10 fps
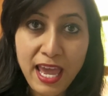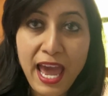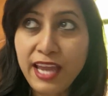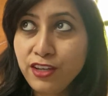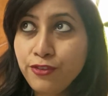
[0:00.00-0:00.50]

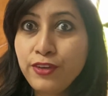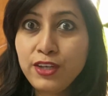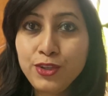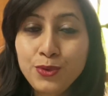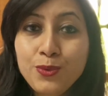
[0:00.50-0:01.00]
and different
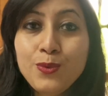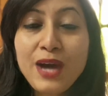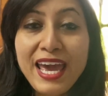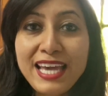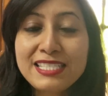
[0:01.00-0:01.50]

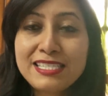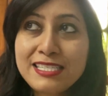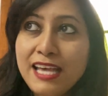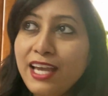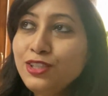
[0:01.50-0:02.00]
UX
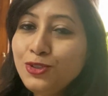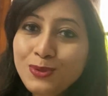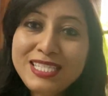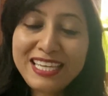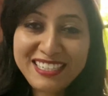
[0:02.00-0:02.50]
design
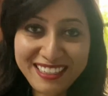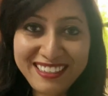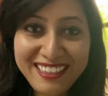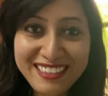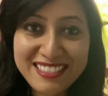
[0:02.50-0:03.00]
tools and
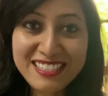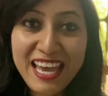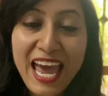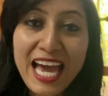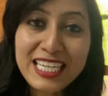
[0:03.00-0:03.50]
techniques,
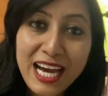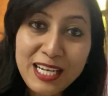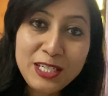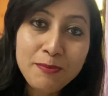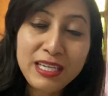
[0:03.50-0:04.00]
and
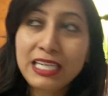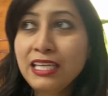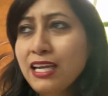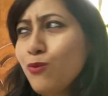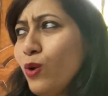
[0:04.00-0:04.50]

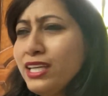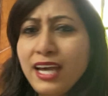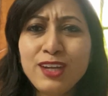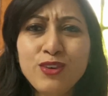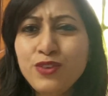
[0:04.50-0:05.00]
ultimately what
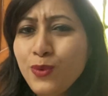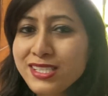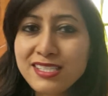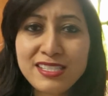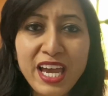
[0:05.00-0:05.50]
kind of
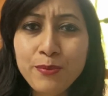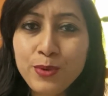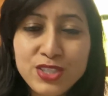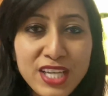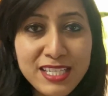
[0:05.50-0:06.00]
UX design
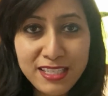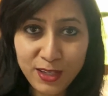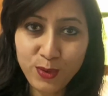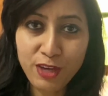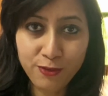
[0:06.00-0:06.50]
projects that
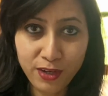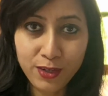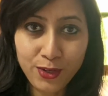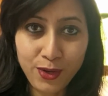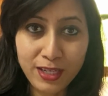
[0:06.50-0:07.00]
you have
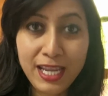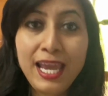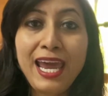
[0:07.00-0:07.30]
worked on,